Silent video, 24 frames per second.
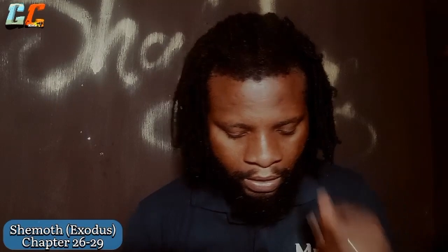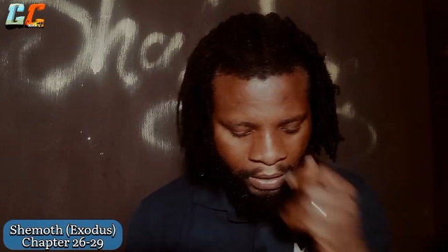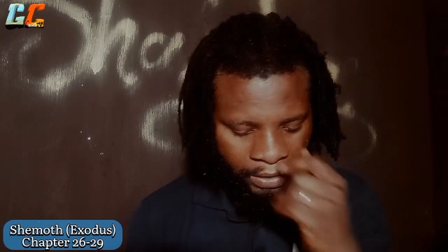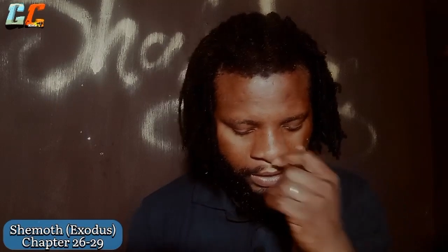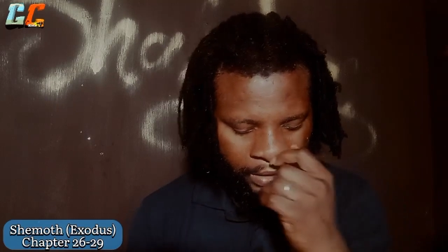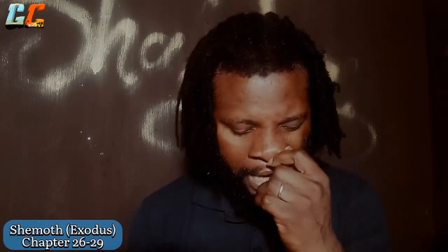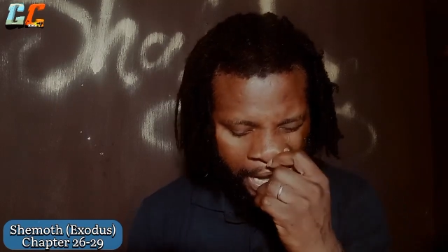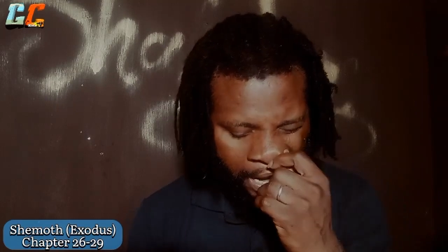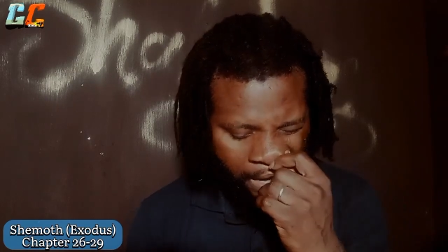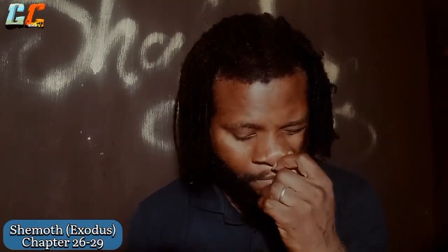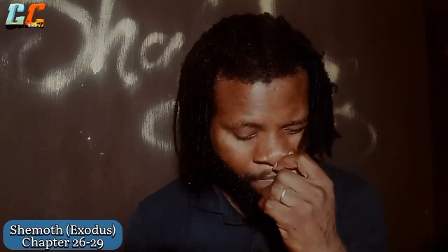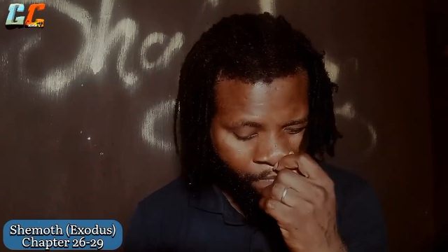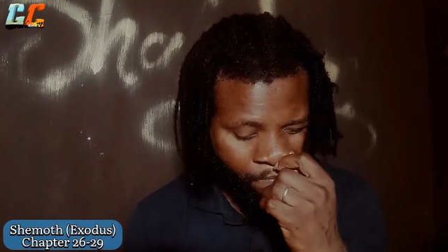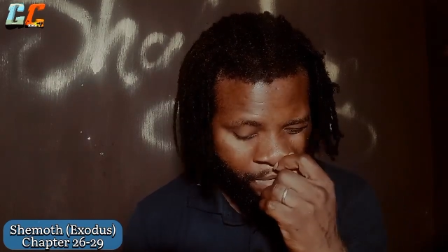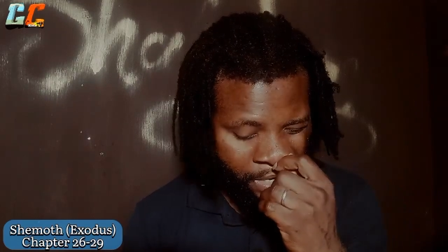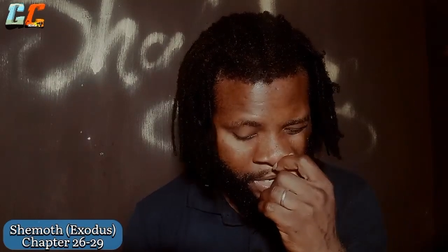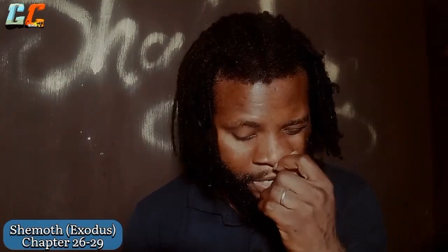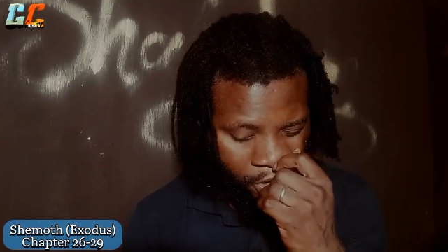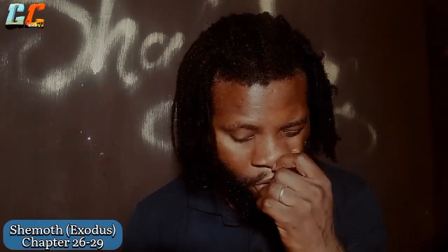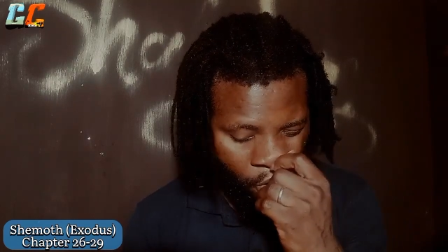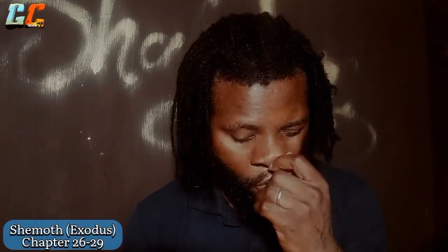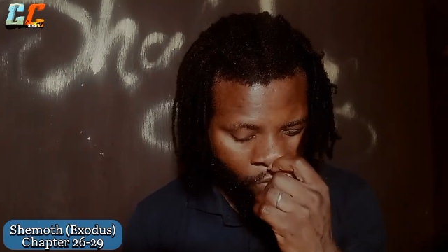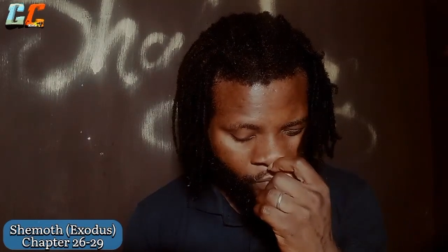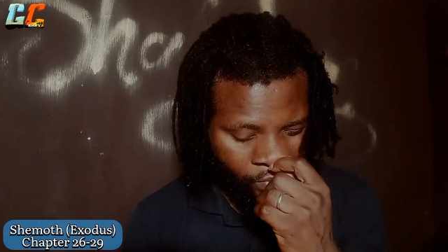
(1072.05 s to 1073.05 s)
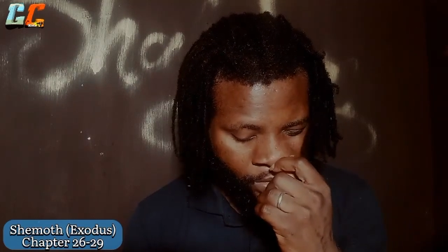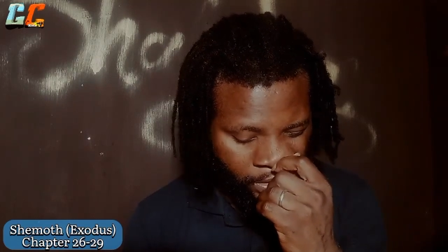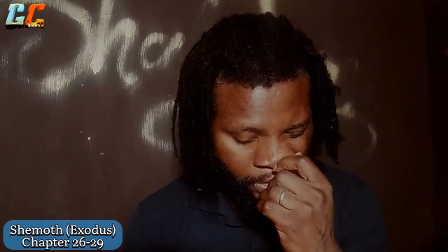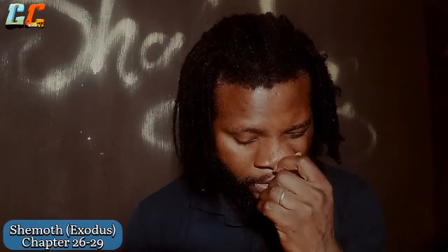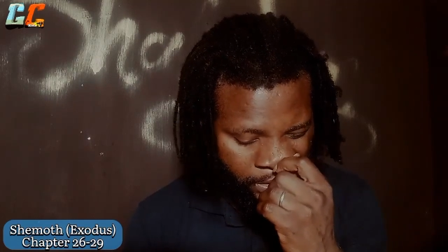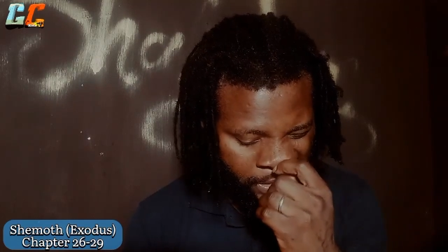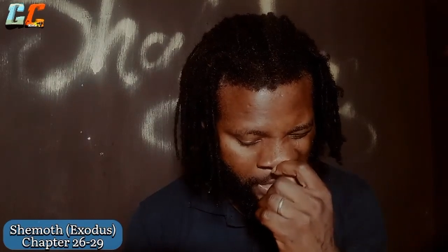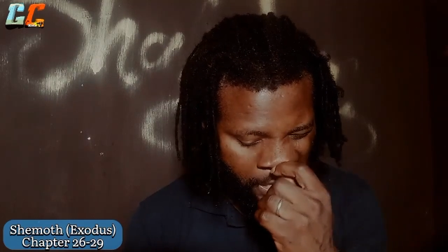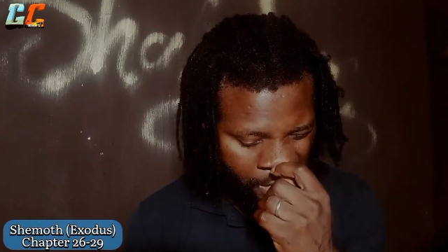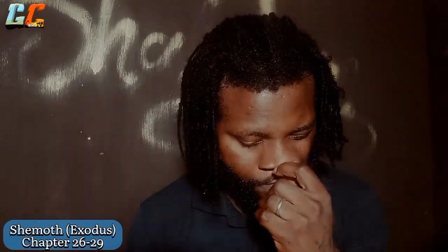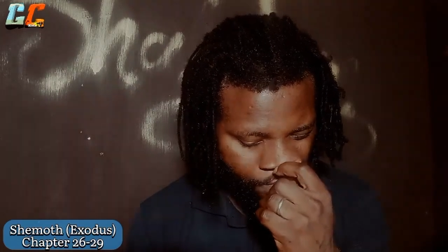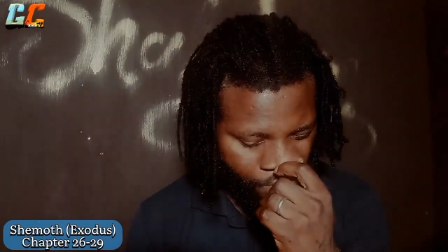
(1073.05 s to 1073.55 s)
shall be of the
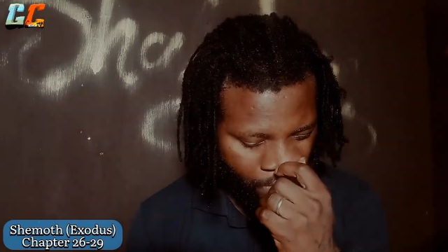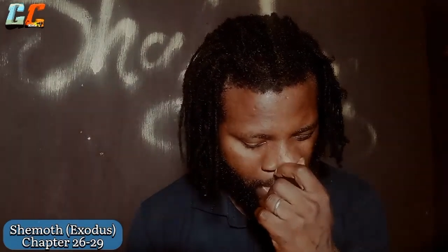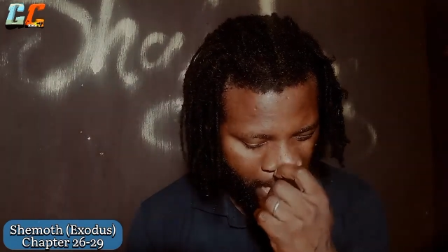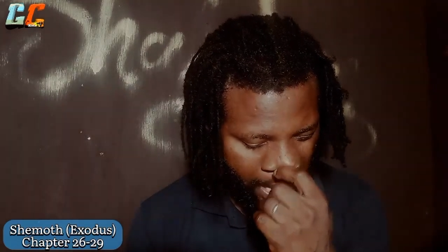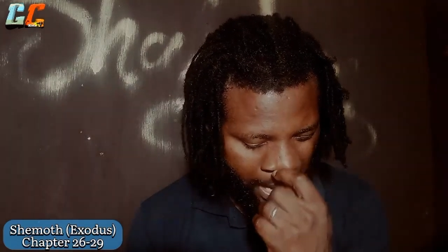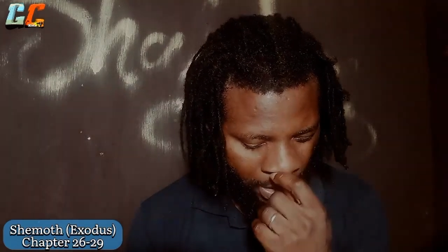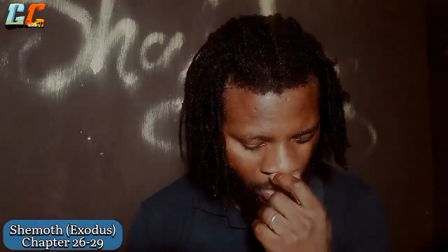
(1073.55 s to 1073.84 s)
same